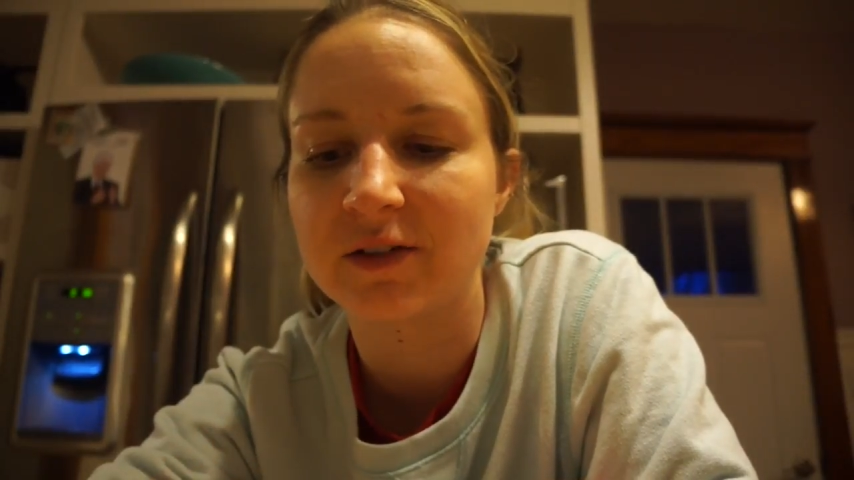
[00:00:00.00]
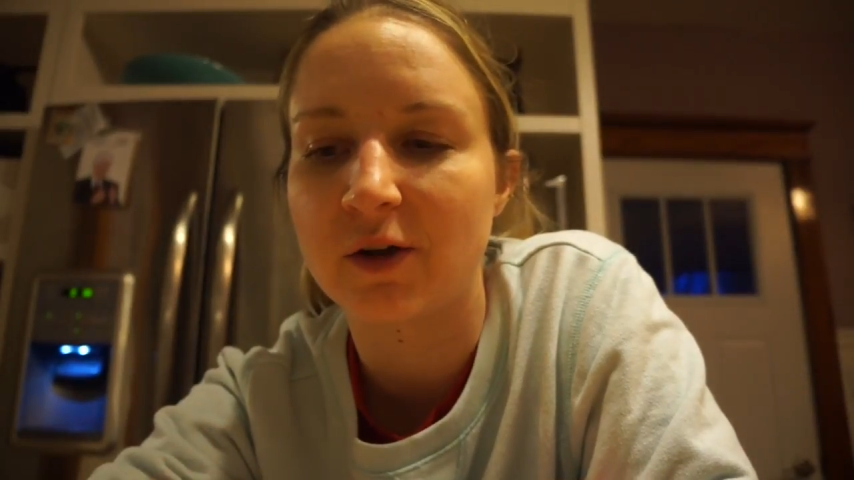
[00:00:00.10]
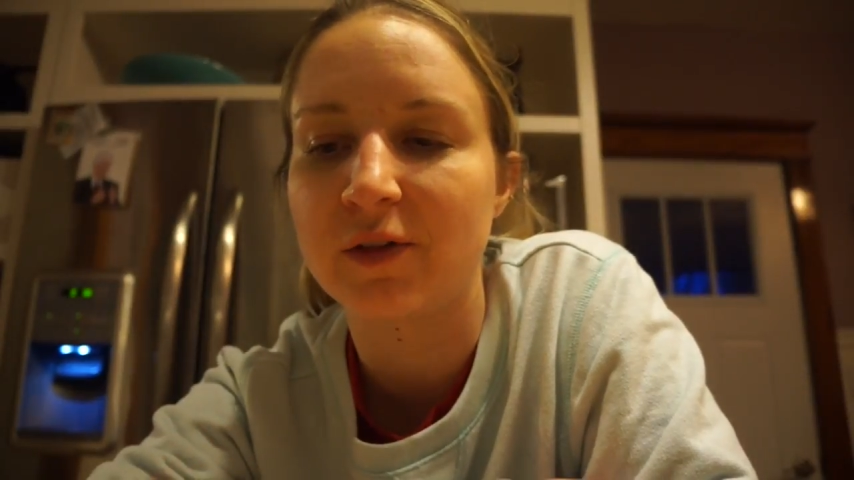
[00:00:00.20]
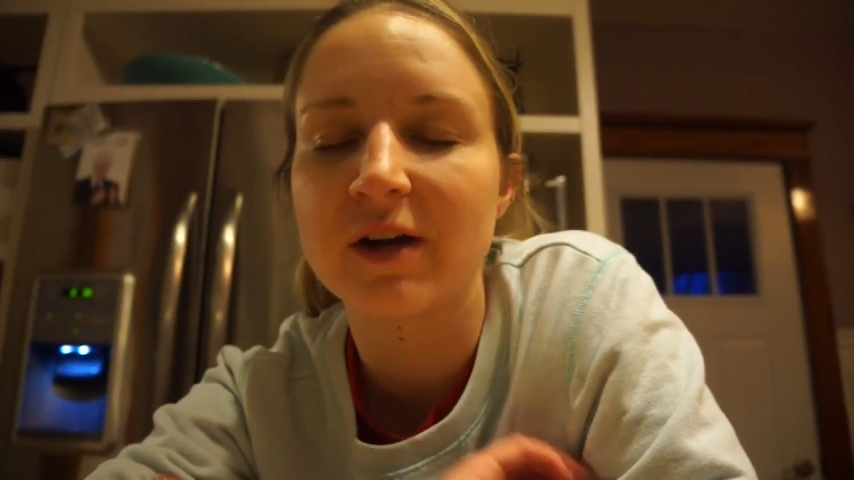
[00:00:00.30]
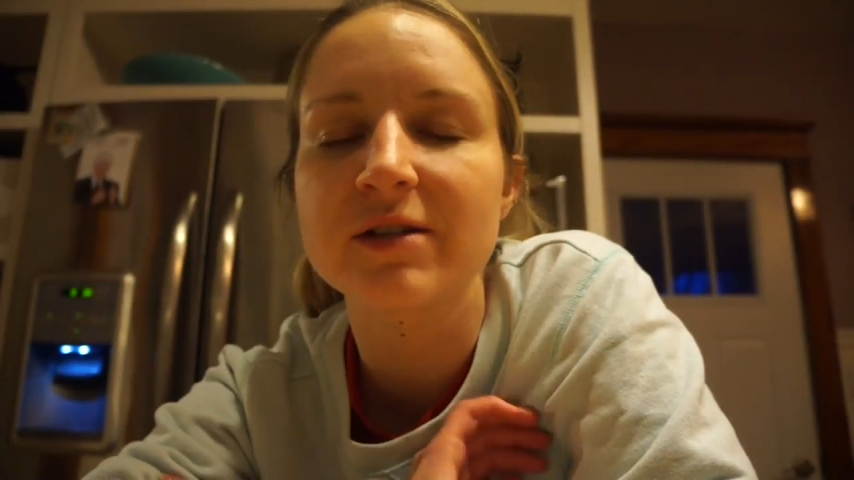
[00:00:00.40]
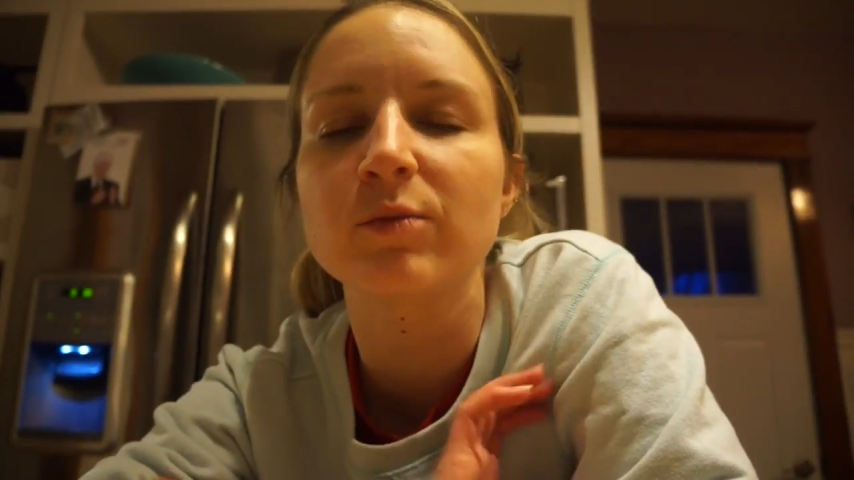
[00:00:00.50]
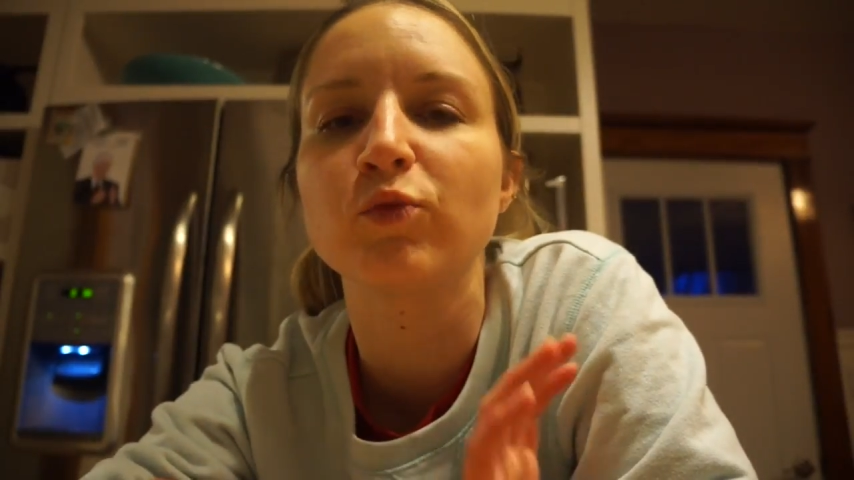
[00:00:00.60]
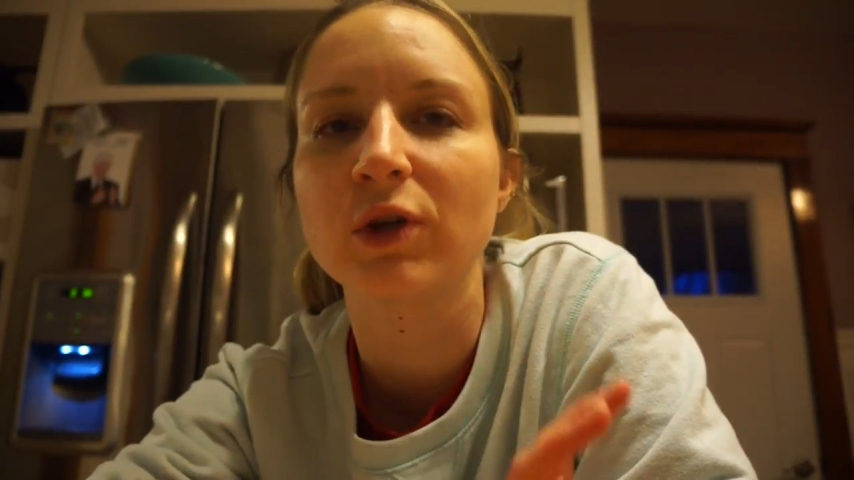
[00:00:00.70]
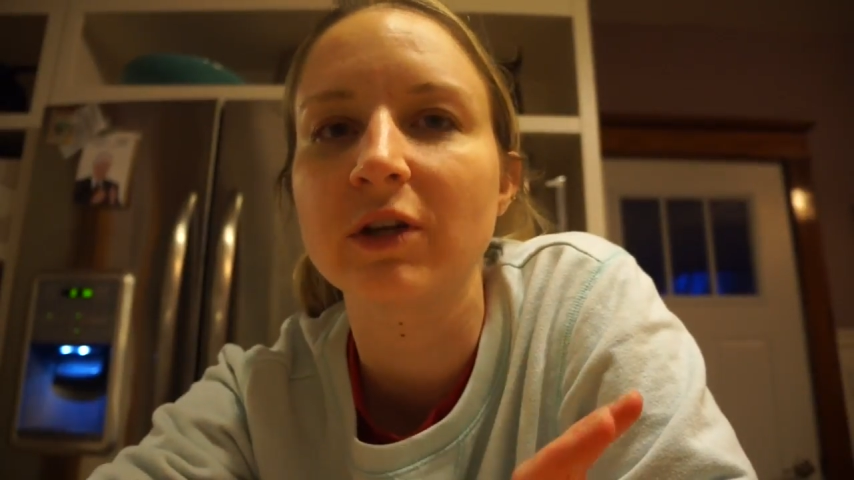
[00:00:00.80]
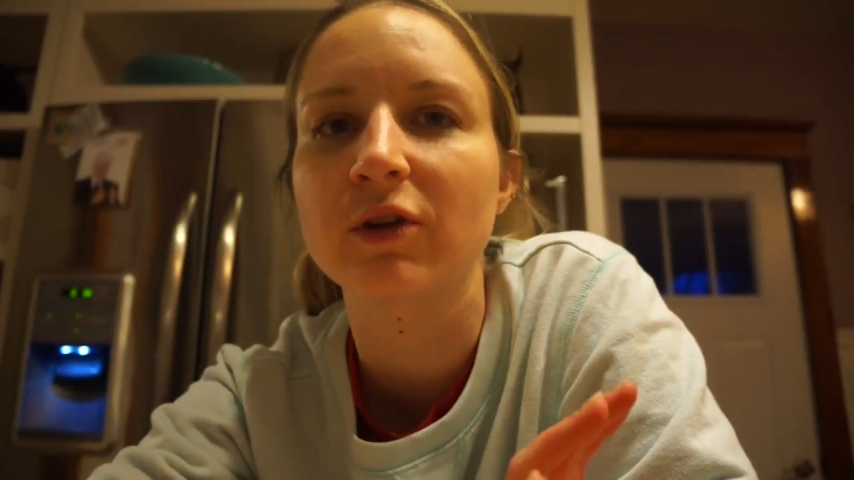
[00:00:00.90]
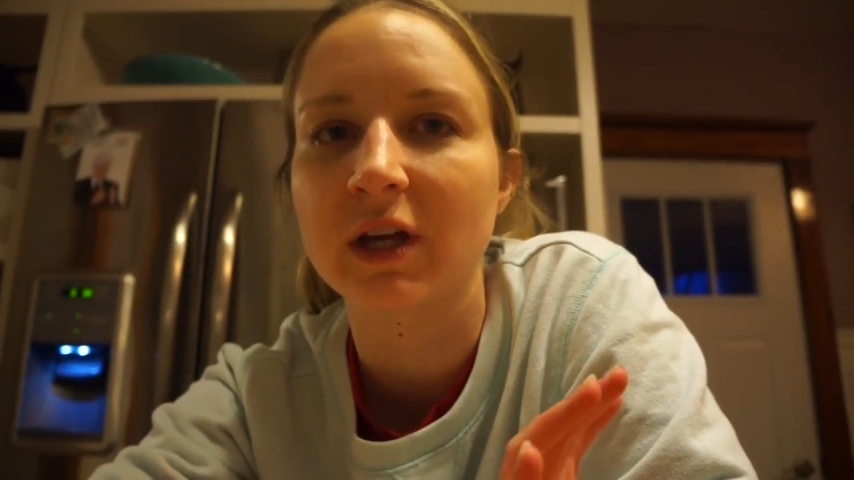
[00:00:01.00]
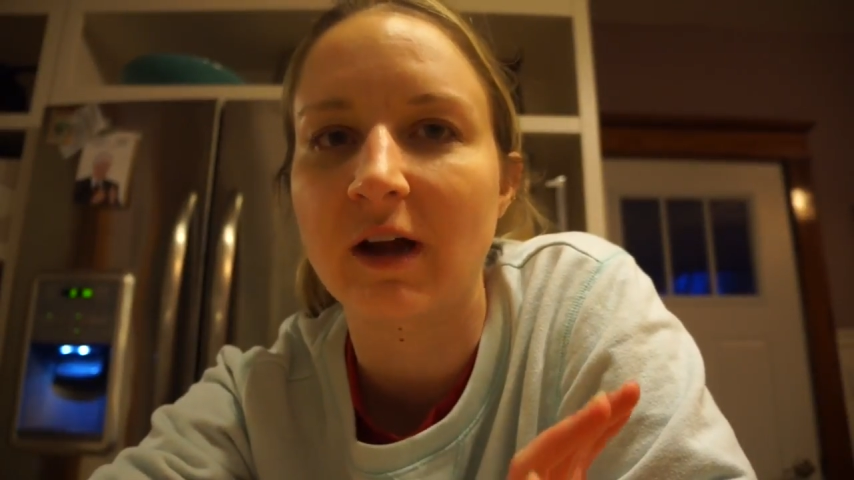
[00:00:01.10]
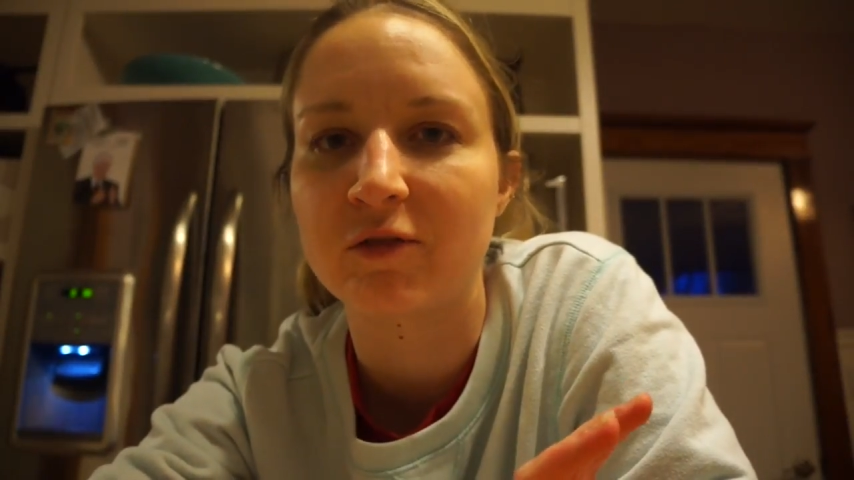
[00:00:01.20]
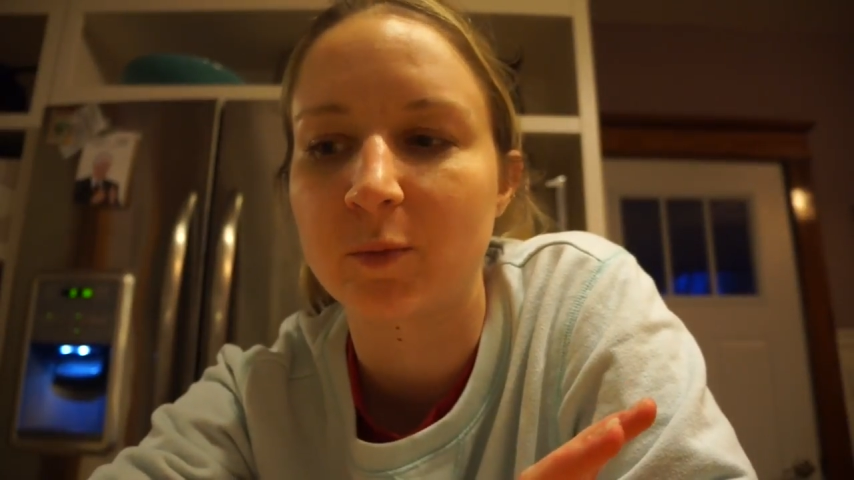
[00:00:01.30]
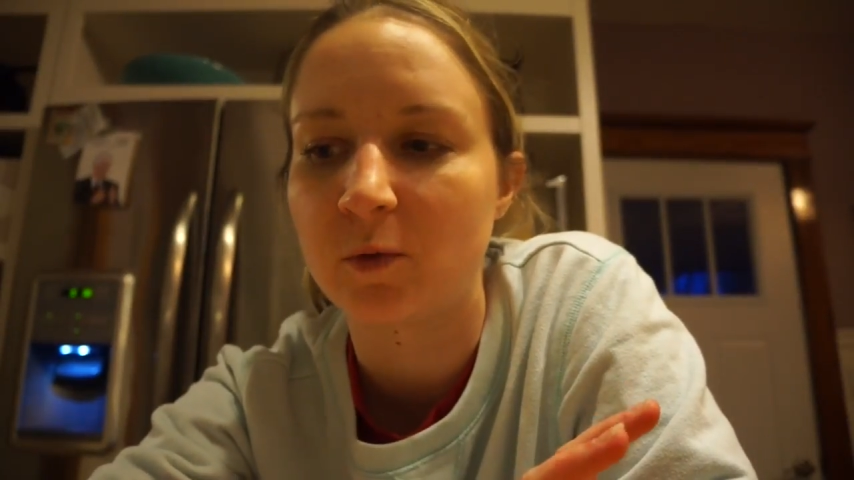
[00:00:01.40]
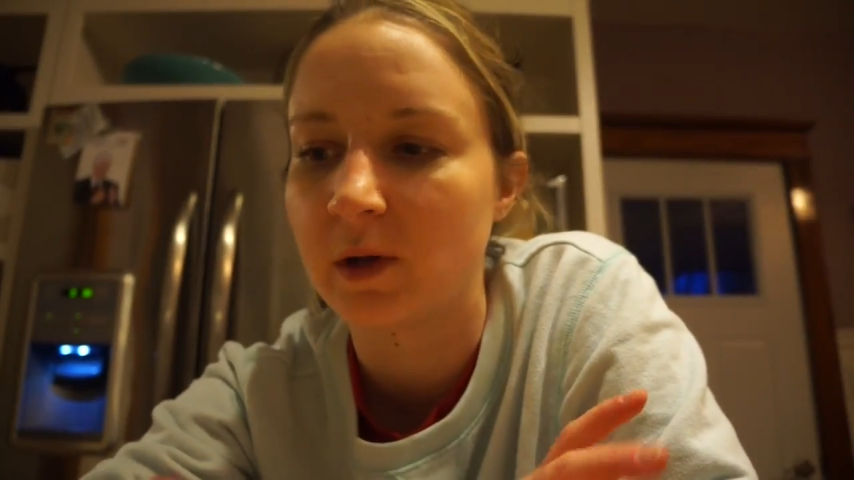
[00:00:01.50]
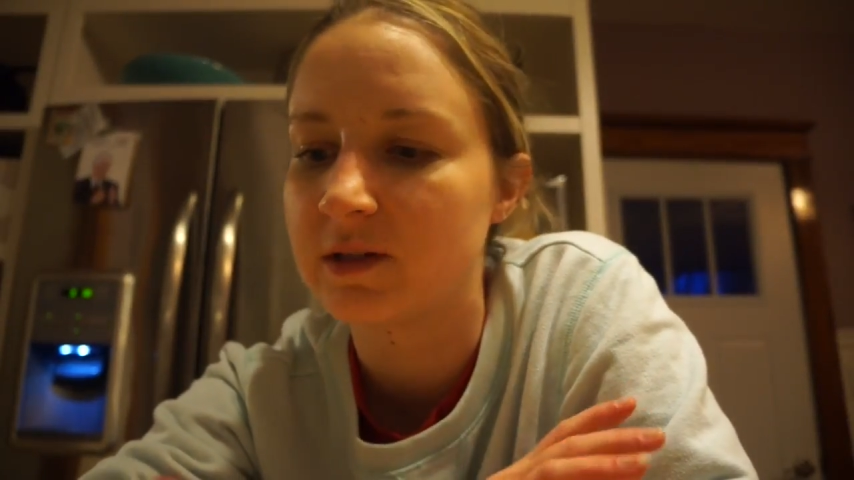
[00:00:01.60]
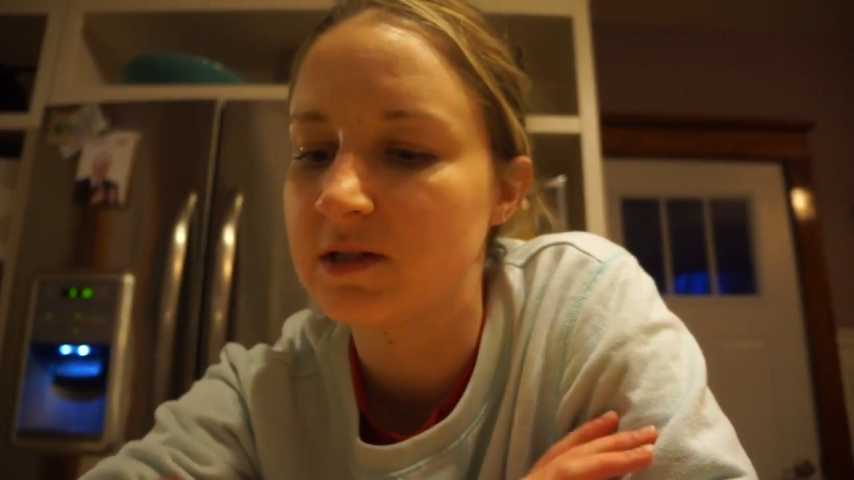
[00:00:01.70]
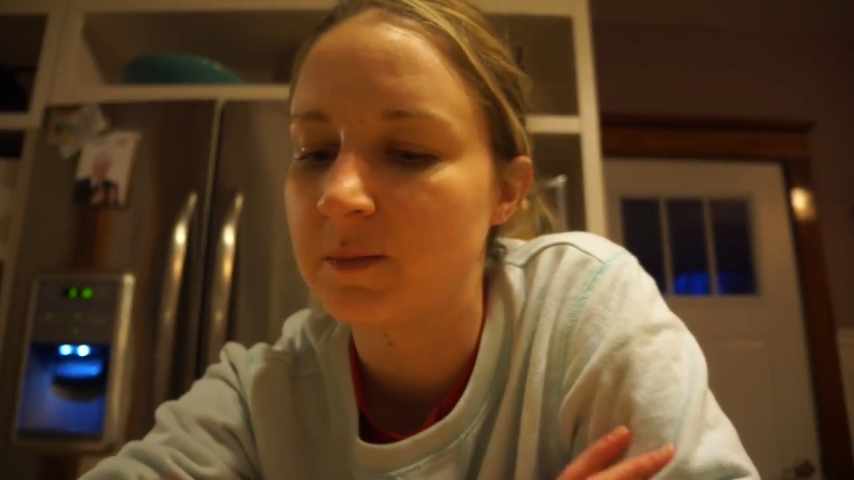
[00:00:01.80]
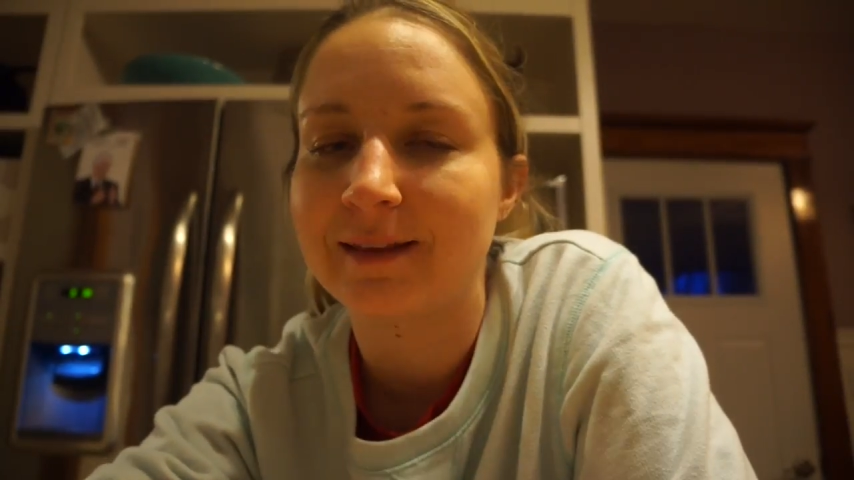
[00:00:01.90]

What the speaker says: No, there are some really, really comfortable ones.